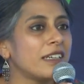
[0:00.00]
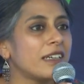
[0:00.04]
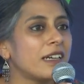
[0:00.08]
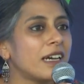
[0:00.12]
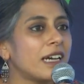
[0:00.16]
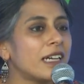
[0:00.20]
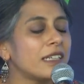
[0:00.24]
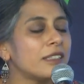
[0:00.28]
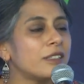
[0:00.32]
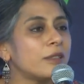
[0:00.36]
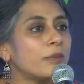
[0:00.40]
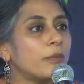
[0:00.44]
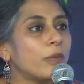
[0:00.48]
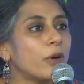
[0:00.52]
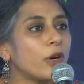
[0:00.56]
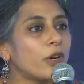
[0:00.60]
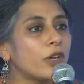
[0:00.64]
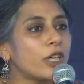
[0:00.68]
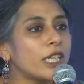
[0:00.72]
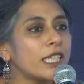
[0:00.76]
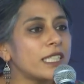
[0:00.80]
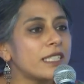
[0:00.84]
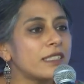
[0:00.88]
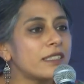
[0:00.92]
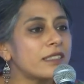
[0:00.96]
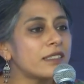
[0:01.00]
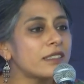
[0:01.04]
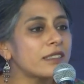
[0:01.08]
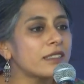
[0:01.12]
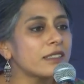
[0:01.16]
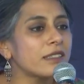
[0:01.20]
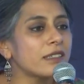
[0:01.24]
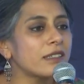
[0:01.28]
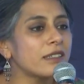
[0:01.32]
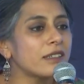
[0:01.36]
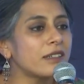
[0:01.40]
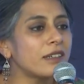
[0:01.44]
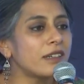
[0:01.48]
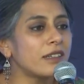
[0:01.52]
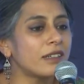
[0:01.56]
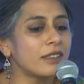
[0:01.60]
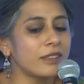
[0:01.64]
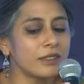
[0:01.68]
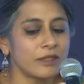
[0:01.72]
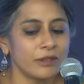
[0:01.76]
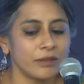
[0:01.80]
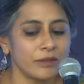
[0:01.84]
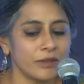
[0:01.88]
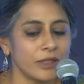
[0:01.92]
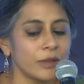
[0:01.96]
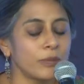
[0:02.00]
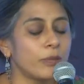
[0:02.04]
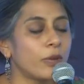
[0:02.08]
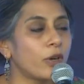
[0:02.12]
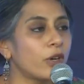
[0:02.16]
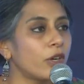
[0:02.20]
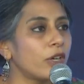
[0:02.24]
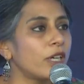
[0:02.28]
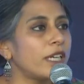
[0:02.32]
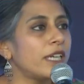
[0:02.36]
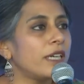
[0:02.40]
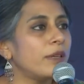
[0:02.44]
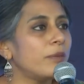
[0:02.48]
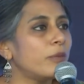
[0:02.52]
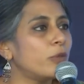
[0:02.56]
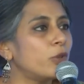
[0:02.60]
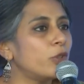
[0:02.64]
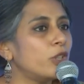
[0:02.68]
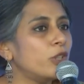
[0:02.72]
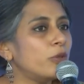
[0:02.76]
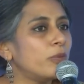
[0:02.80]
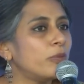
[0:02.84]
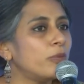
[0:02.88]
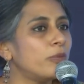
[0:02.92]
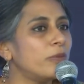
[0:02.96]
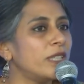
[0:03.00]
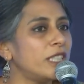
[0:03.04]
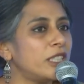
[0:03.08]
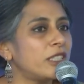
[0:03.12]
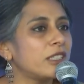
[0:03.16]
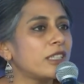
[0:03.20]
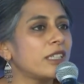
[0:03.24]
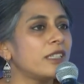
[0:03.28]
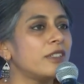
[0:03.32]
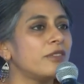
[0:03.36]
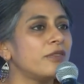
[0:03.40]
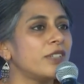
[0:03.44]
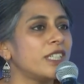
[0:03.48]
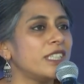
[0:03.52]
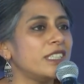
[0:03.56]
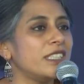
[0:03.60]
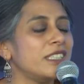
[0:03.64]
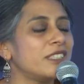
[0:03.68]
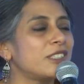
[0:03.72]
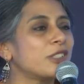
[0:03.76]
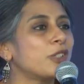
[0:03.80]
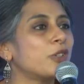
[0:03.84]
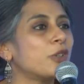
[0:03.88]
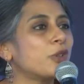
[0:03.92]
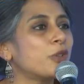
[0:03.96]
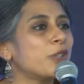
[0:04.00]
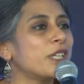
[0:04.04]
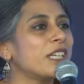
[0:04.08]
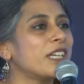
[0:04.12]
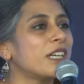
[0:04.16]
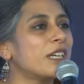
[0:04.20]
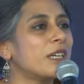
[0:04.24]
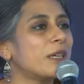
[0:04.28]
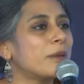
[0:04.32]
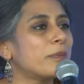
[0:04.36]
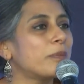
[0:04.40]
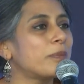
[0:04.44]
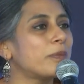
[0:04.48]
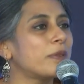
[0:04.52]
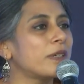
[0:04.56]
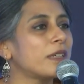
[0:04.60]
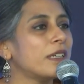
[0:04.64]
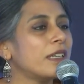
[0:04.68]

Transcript: And the boys, uh, the boy, Mun Mishkin, when he's growing up,